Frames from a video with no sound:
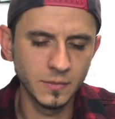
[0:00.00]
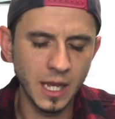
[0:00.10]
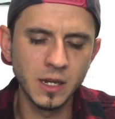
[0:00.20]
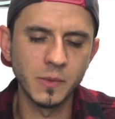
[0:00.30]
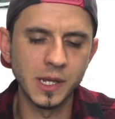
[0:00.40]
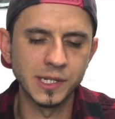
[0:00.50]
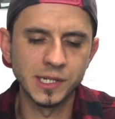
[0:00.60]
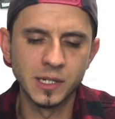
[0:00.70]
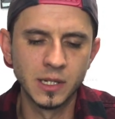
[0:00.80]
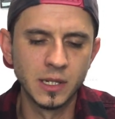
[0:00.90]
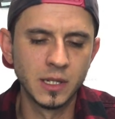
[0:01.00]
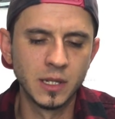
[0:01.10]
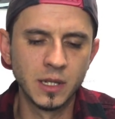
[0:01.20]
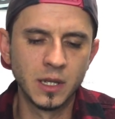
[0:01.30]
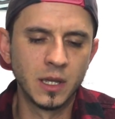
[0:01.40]
Anyways,
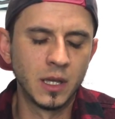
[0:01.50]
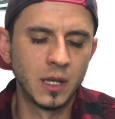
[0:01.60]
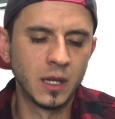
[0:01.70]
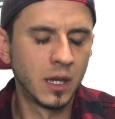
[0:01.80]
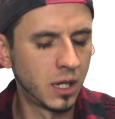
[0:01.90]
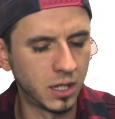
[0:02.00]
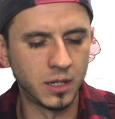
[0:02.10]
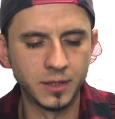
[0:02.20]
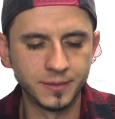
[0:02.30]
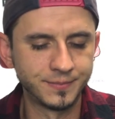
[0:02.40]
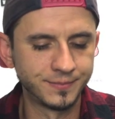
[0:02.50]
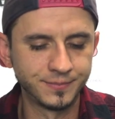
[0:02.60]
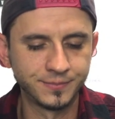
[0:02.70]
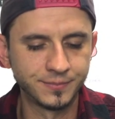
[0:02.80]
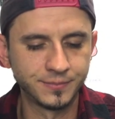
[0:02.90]
I
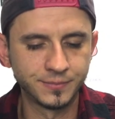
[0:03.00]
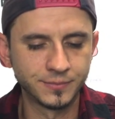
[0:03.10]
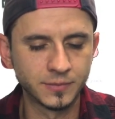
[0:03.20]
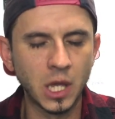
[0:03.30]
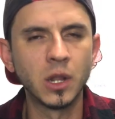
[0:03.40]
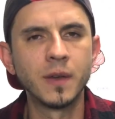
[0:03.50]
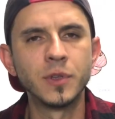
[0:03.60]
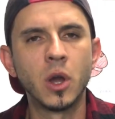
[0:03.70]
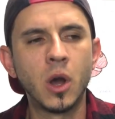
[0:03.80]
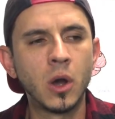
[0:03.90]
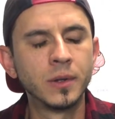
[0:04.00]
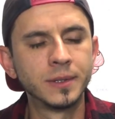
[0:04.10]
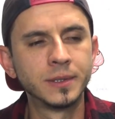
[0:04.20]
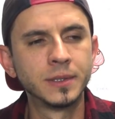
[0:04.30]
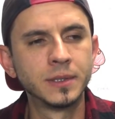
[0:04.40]
love y'all.
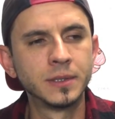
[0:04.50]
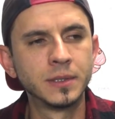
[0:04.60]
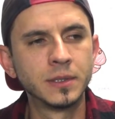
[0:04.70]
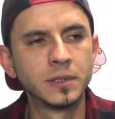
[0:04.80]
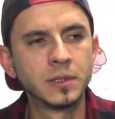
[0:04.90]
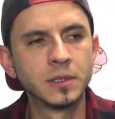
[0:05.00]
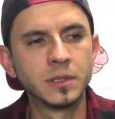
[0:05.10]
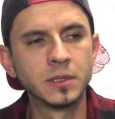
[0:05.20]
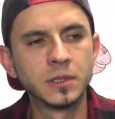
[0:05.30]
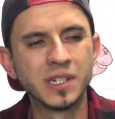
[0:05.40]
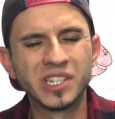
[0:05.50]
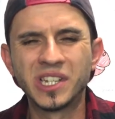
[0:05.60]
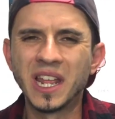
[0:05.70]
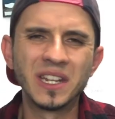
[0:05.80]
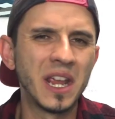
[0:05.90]
Let's
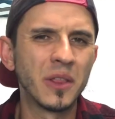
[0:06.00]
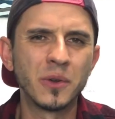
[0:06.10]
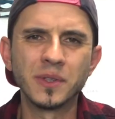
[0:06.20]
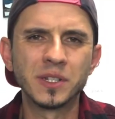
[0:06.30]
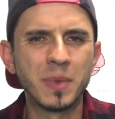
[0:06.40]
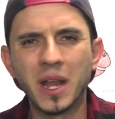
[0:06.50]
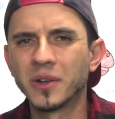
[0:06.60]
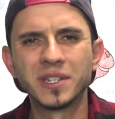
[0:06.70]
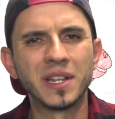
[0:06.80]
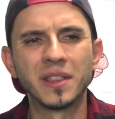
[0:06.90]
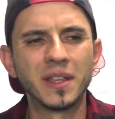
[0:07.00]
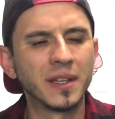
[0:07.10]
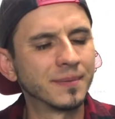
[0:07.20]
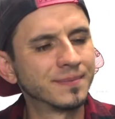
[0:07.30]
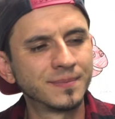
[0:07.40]
stand together in this parenting
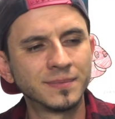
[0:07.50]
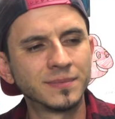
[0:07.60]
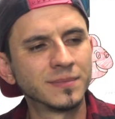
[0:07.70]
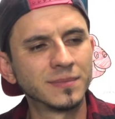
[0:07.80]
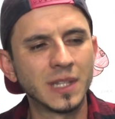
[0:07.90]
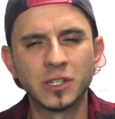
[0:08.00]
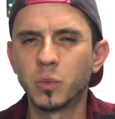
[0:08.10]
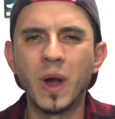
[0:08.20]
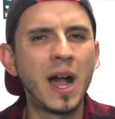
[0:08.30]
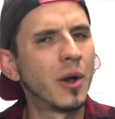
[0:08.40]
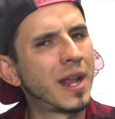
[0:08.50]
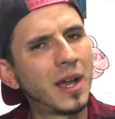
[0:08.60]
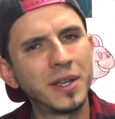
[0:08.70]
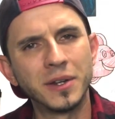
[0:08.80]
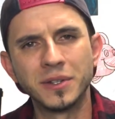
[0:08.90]
thing. It's wild out
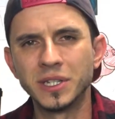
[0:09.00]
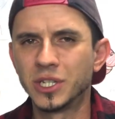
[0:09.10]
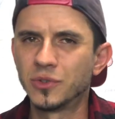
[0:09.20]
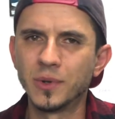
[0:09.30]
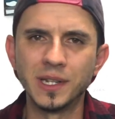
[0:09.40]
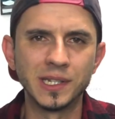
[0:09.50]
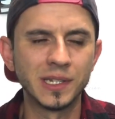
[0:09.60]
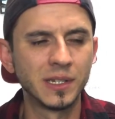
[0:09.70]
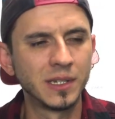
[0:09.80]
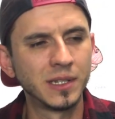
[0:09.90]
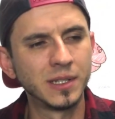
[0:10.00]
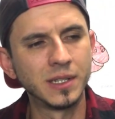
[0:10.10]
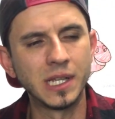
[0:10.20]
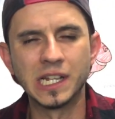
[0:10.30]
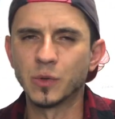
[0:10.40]
here in these streets.
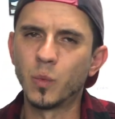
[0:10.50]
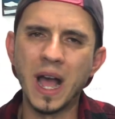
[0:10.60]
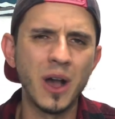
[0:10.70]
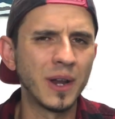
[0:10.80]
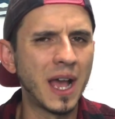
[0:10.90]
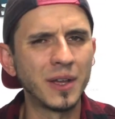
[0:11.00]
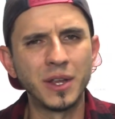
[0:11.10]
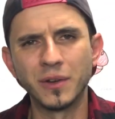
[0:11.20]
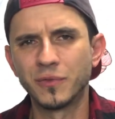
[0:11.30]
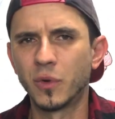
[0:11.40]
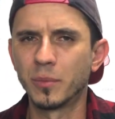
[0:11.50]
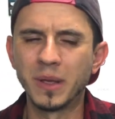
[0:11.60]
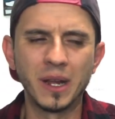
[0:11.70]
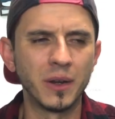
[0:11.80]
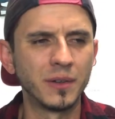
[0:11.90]
It's wild out here for a
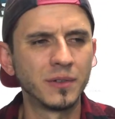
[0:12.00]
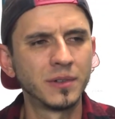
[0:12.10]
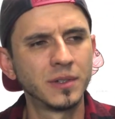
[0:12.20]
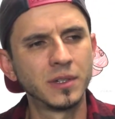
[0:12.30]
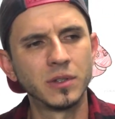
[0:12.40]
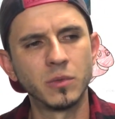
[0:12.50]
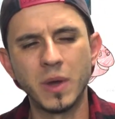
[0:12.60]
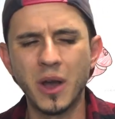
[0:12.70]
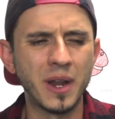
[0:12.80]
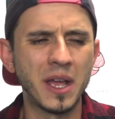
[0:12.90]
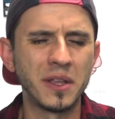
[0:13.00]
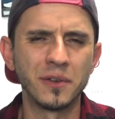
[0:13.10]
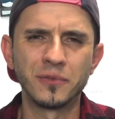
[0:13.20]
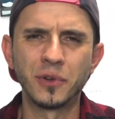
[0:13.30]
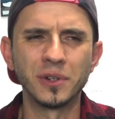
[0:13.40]
parent. Wild out here
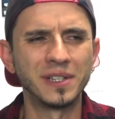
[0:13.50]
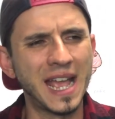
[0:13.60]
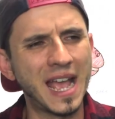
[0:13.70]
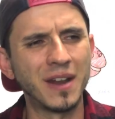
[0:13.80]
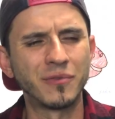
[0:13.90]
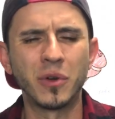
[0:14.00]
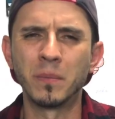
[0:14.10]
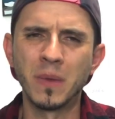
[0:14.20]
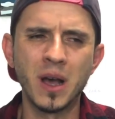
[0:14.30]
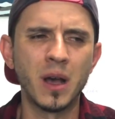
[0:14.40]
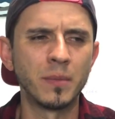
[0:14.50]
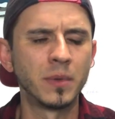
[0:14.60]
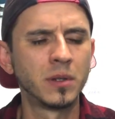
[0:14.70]
for a dad, for a mom.